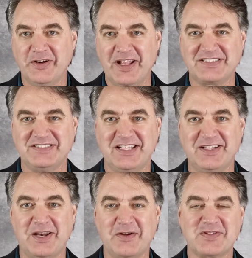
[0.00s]
in your next
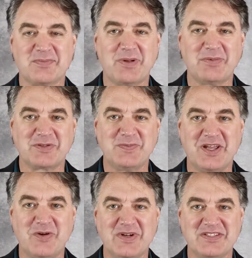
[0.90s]
Daily Dose of Public
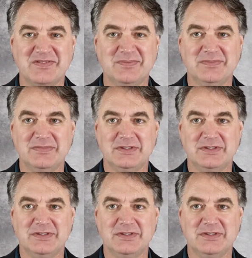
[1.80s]
Speaking Wisdom.